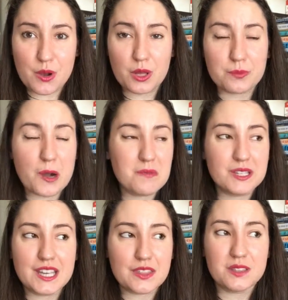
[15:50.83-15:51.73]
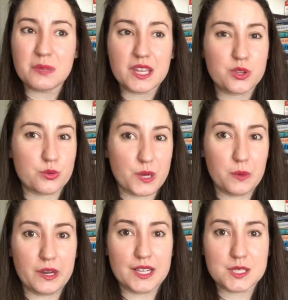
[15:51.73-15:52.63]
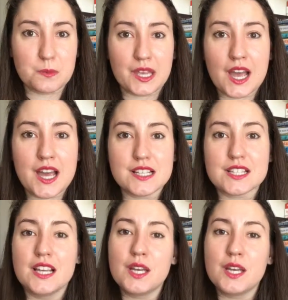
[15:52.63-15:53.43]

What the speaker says: I'll probably get them in 3 weeks because